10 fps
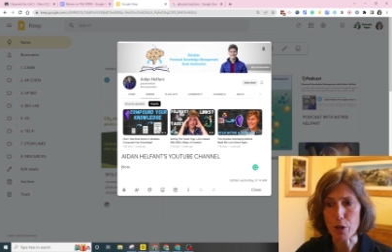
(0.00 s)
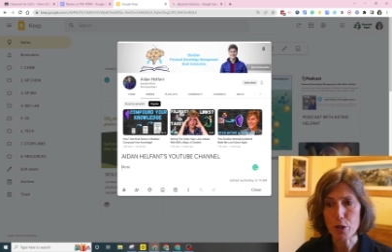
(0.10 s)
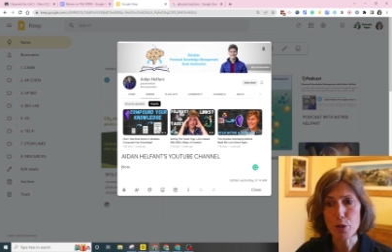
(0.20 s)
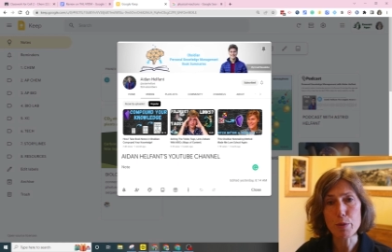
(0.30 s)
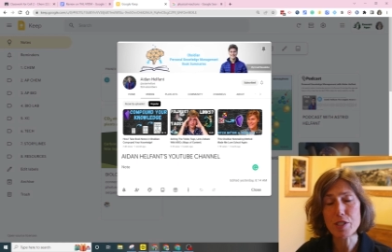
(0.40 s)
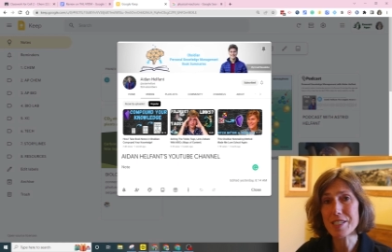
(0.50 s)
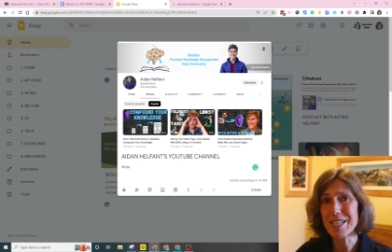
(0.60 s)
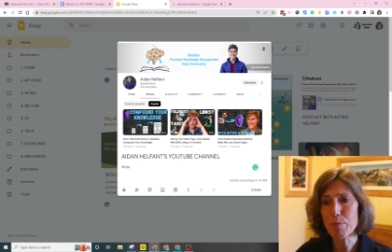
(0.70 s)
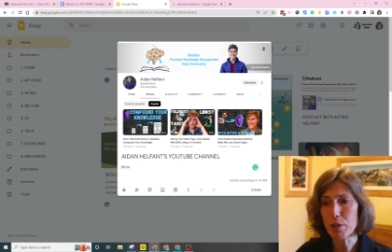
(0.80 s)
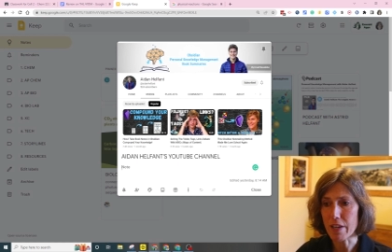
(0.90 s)
who is
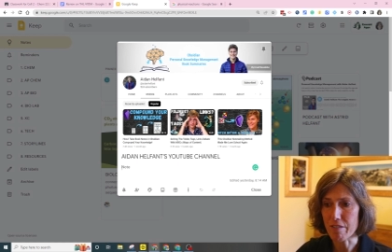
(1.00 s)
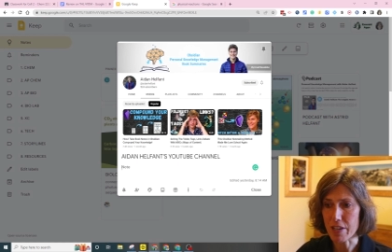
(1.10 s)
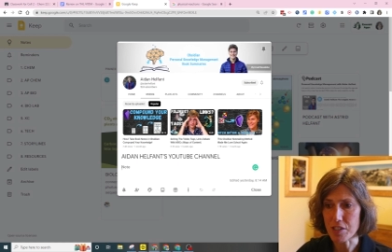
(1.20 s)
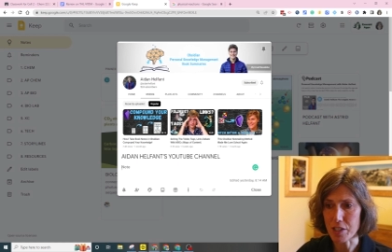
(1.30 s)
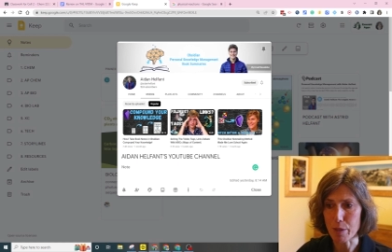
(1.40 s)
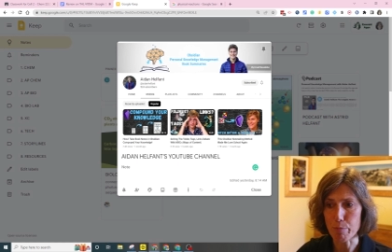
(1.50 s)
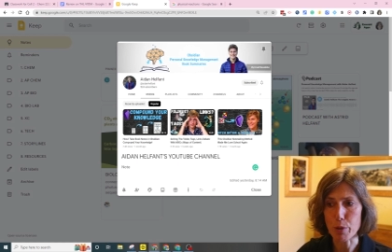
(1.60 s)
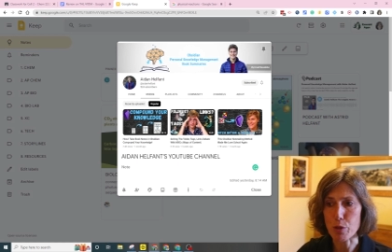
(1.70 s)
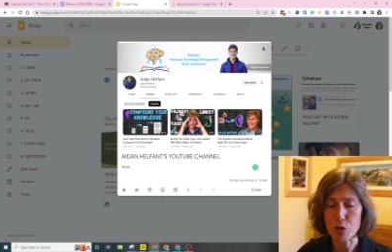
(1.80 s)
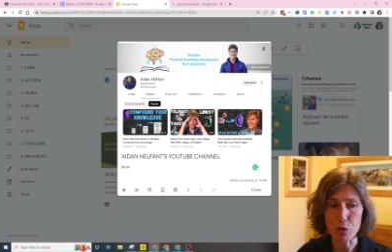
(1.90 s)
deeply invested in
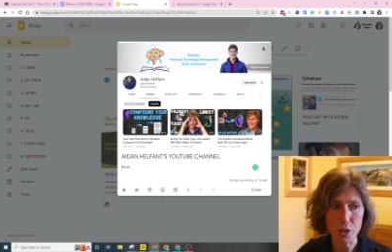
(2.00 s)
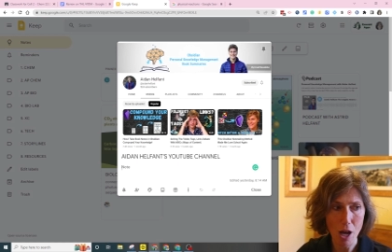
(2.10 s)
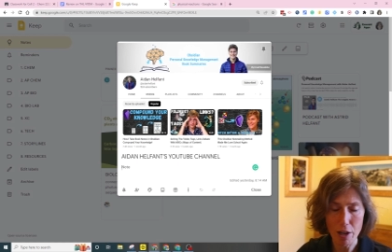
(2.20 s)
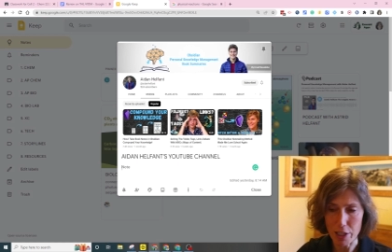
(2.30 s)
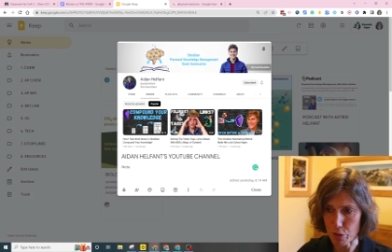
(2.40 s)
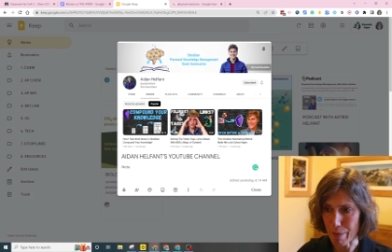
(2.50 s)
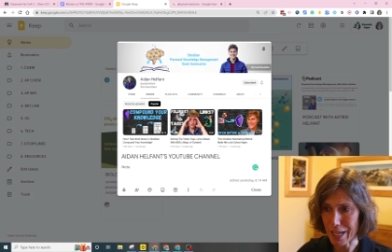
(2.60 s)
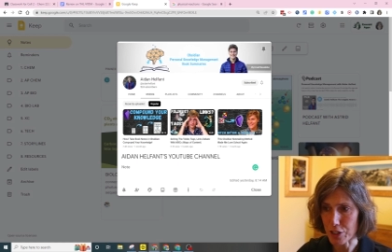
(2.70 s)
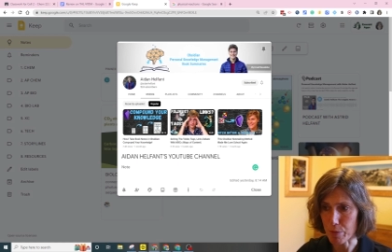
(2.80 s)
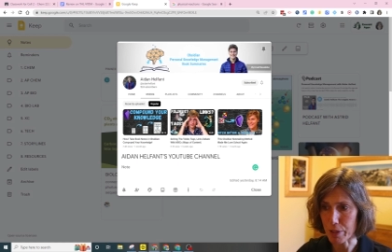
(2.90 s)
personal knowledge
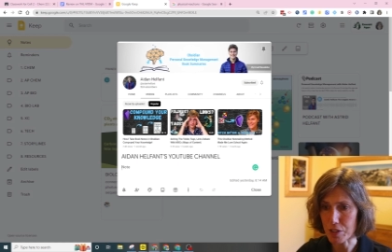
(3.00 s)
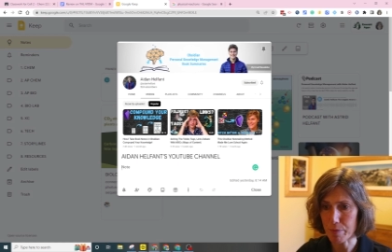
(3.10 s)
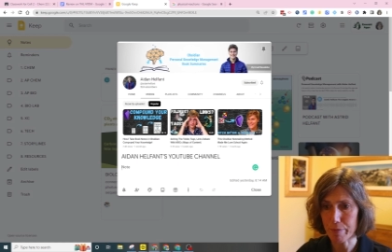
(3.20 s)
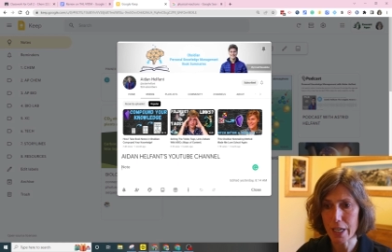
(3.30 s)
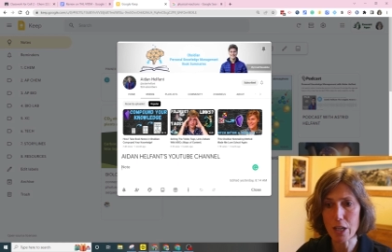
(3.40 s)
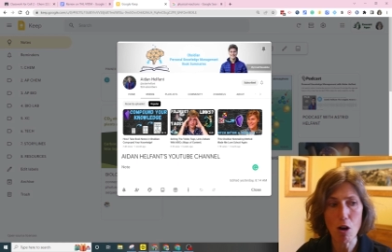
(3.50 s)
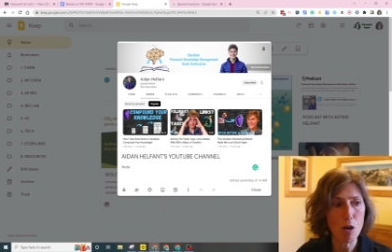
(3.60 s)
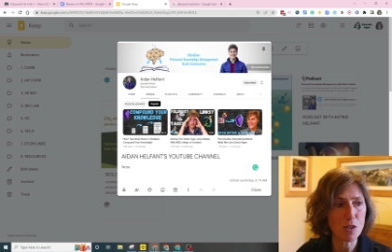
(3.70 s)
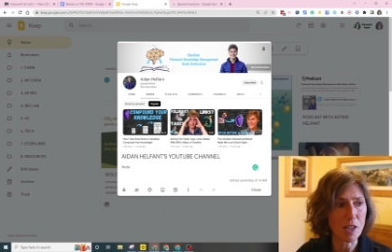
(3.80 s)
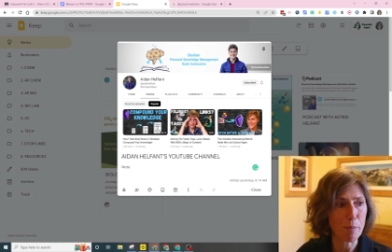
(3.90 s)
management. He
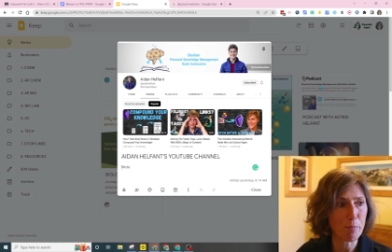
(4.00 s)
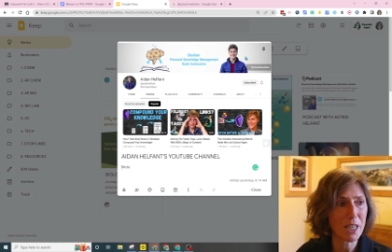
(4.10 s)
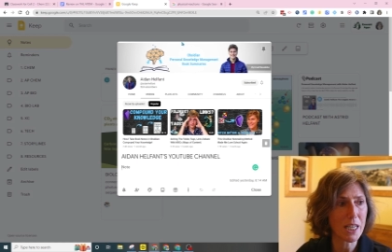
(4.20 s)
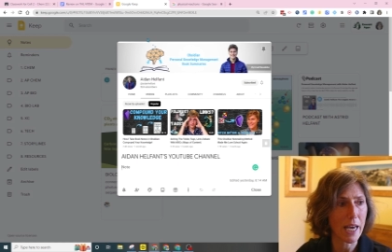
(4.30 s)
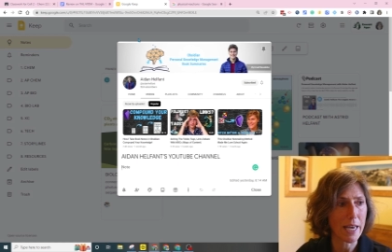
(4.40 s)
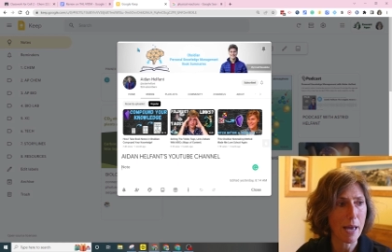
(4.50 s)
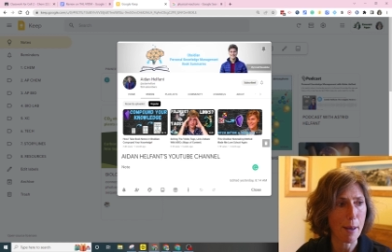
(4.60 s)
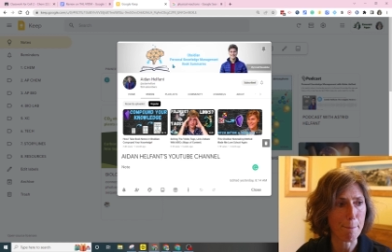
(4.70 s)
calls it PKM.